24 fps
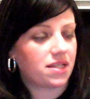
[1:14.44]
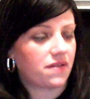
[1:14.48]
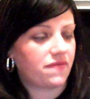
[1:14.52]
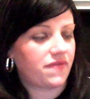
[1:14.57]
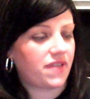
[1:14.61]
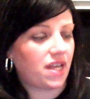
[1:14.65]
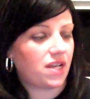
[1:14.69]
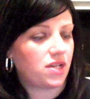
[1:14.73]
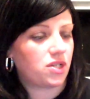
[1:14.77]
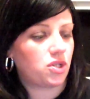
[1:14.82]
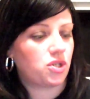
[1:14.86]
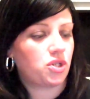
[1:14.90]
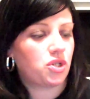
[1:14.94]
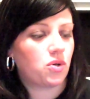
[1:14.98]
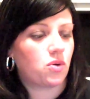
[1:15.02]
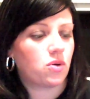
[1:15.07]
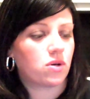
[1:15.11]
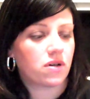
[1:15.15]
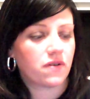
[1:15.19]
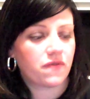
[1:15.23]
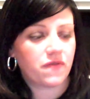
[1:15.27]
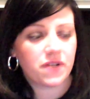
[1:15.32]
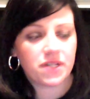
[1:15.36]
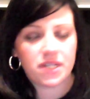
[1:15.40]
of thanks to
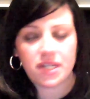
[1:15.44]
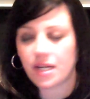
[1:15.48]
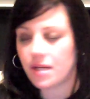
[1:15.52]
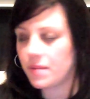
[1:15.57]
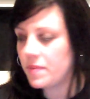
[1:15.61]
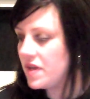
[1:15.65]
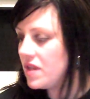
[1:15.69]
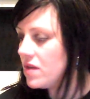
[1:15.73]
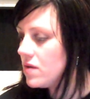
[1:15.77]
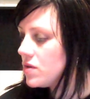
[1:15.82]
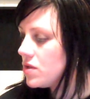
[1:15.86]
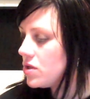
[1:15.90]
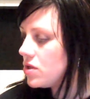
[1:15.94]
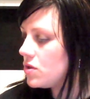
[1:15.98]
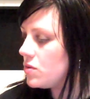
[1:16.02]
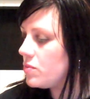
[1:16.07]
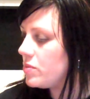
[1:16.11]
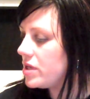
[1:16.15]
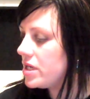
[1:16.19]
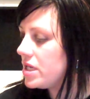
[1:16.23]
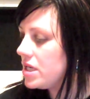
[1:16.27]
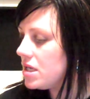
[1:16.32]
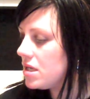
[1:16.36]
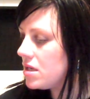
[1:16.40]
Tor for sending me those two
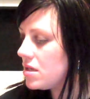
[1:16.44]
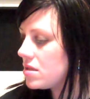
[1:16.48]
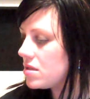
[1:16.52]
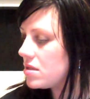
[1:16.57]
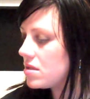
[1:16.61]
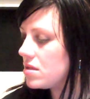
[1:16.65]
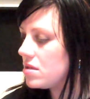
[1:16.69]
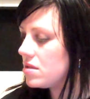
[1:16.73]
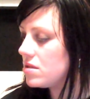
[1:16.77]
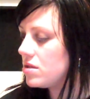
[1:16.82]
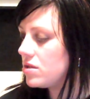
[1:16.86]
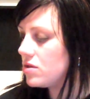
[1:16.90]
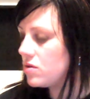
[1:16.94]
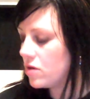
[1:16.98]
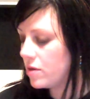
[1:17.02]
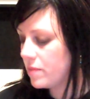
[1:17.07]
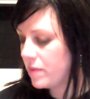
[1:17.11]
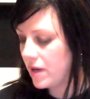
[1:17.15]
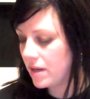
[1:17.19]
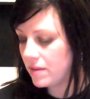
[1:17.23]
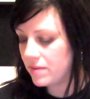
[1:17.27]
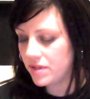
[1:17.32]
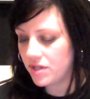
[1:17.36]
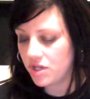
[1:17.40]
books, Tor
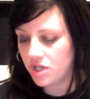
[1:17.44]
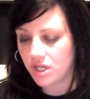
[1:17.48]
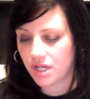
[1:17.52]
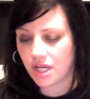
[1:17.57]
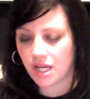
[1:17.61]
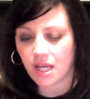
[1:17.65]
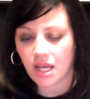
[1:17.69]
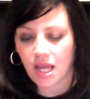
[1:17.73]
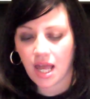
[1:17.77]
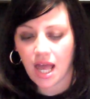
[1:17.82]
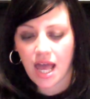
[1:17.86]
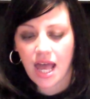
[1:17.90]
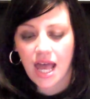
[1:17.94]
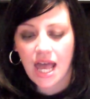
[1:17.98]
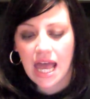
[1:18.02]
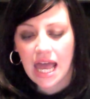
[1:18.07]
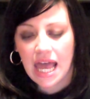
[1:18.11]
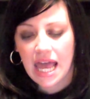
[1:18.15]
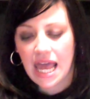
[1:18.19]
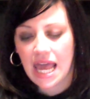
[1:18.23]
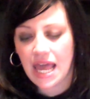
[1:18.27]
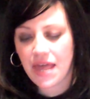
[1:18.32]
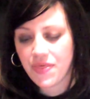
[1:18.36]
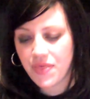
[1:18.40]
Publishing.
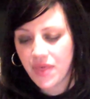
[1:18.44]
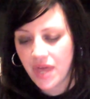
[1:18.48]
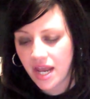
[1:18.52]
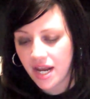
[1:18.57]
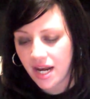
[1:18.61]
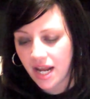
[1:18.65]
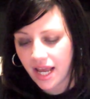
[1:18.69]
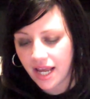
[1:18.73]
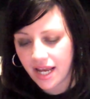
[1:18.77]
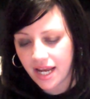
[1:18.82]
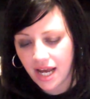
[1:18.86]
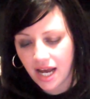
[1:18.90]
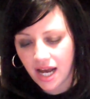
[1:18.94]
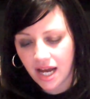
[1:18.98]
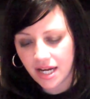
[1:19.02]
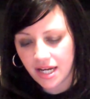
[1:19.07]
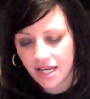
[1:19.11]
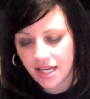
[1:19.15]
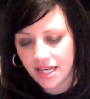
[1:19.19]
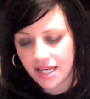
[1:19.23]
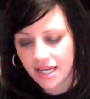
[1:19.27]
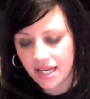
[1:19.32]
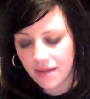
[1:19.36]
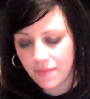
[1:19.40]
And then I got
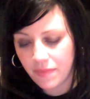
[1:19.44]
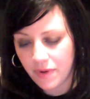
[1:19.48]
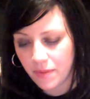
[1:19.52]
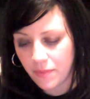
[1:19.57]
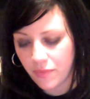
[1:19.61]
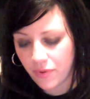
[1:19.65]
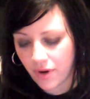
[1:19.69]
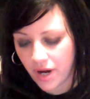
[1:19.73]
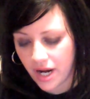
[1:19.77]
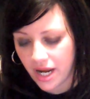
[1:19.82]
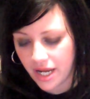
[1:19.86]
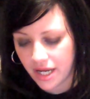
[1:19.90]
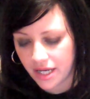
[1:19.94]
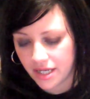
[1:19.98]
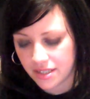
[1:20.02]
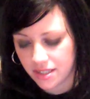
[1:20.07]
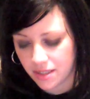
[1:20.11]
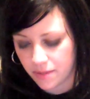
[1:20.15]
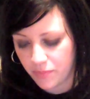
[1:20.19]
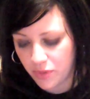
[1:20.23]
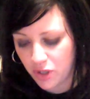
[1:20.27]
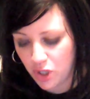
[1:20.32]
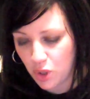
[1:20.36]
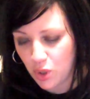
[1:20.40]
Libba Bray's
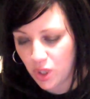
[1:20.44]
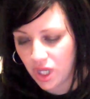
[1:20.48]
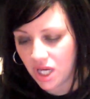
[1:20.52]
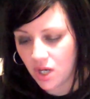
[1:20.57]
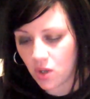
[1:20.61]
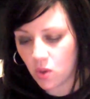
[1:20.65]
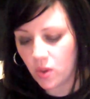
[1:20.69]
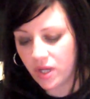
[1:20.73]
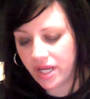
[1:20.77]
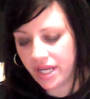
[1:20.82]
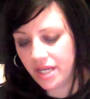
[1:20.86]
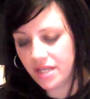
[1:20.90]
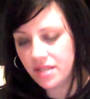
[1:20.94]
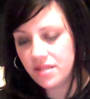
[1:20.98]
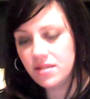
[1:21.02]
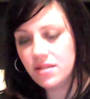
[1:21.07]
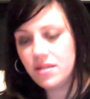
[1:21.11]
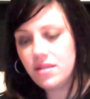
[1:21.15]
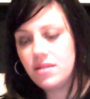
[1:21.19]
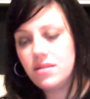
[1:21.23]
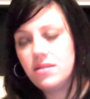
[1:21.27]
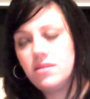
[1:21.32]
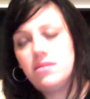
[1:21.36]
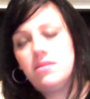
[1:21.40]
Beauty
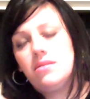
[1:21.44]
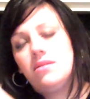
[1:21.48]
Queens.